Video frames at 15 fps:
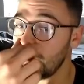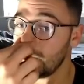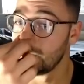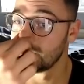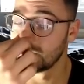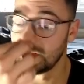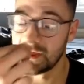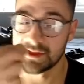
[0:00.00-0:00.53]

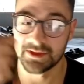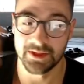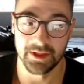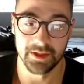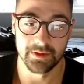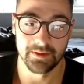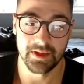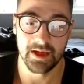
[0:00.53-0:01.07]
So
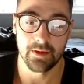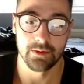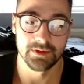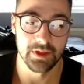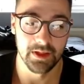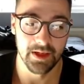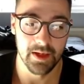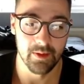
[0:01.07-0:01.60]
that would
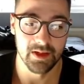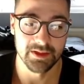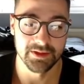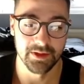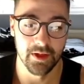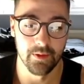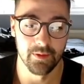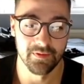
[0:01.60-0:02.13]
enable us to
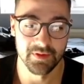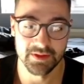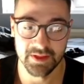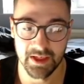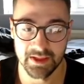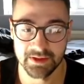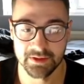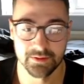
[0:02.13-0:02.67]
know if the
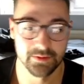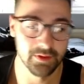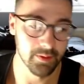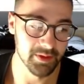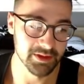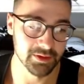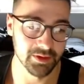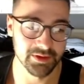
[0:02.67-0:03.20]
snake's come
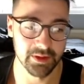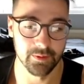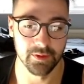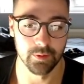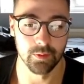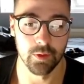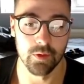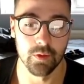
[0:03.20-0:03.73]
into contact with a
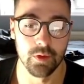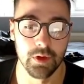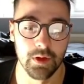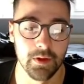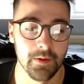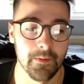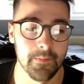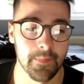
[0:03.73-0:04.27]
wall,
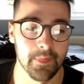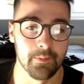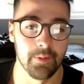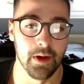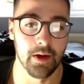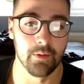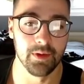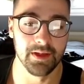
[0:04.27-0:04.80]

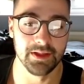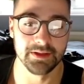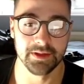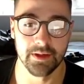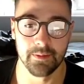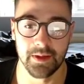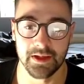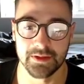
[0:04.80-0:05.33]
but we need to
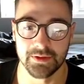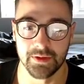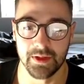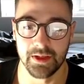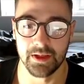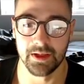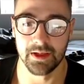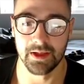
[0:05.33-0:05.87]
come back to
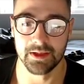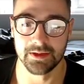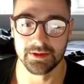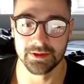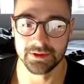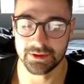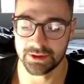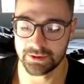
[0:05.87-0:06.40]
here and
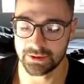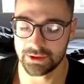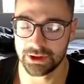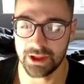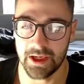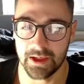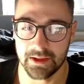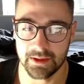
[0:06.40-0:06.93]
just
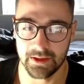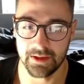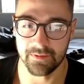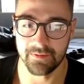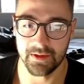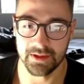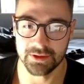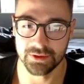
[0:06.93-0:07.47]
check if
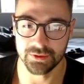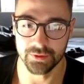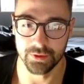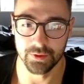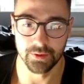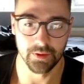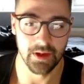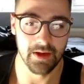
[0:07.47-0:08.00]
that's true.
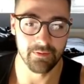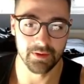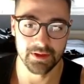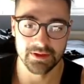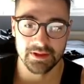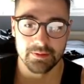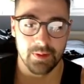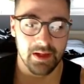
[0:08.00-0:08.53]
Because
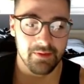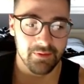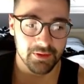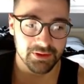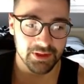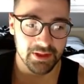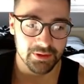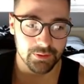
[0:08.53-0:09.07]
this play function
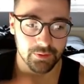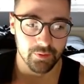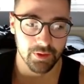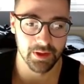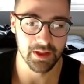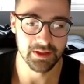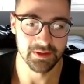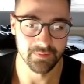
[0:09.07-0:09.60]
gets called
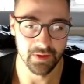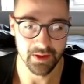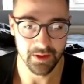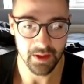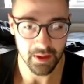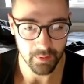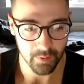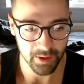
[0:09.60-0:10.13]
recursively,
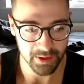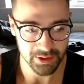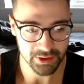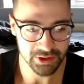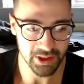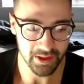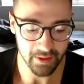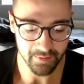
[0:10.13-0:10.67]
we can just
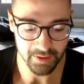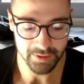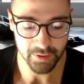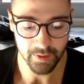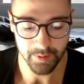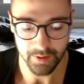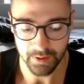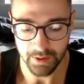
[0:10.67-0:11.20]
check at the
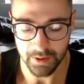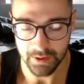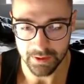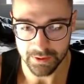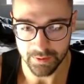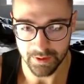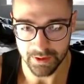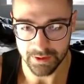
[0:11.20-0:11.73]
top.
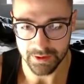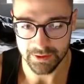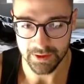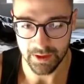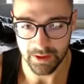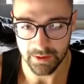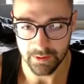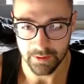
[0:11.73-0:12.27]
So we can just
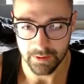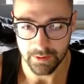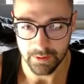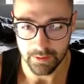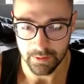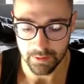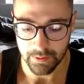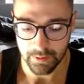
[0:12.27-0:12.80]
say
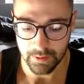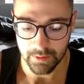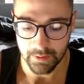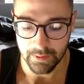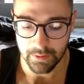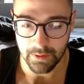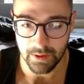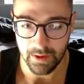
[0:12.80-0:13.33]

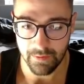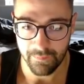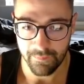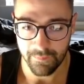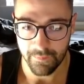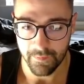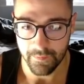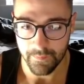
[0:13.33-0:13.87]

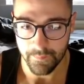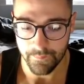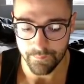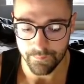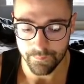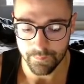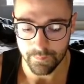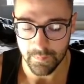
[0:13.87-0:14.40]
if
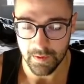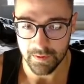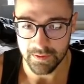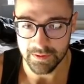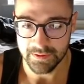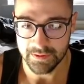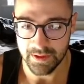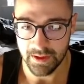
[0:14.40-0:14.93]

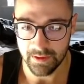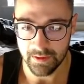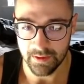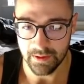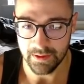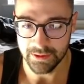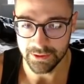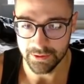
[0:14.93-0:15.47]
detect
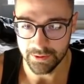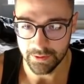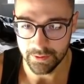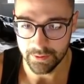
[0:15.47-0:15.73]
collision,